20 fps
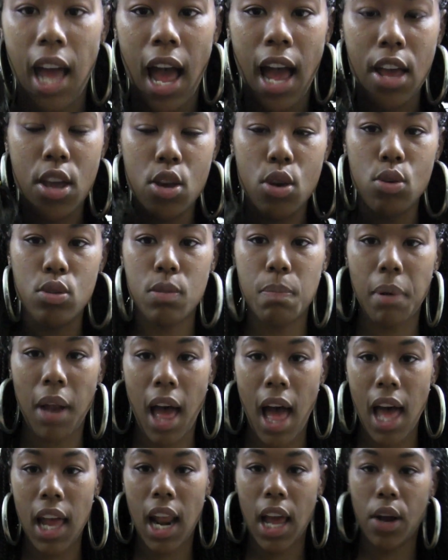I used
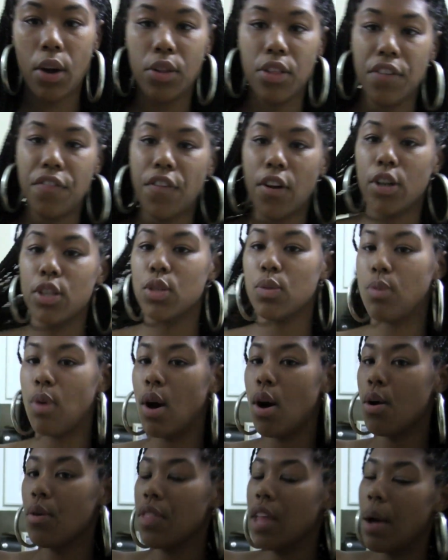blonde like on the first
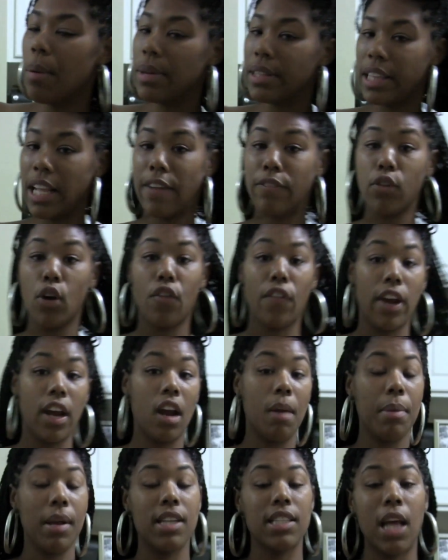row, and that was left over
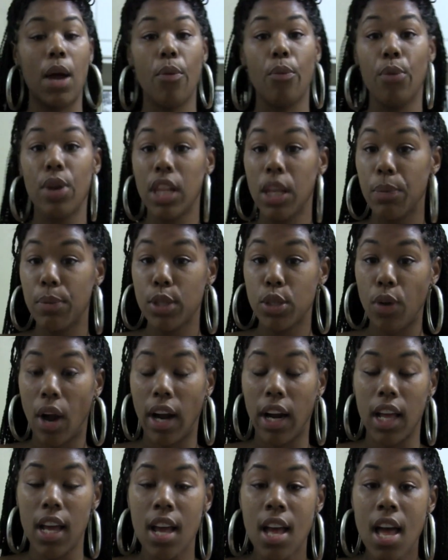here because I really was
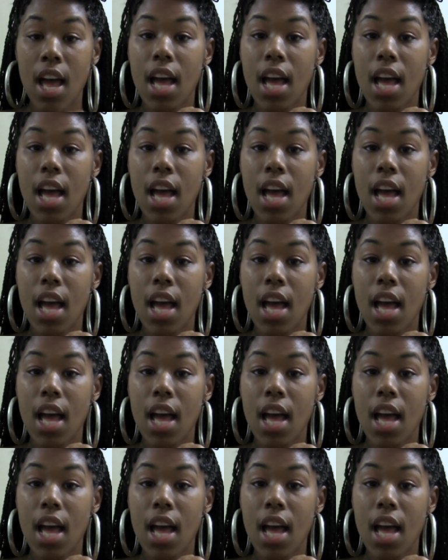trying to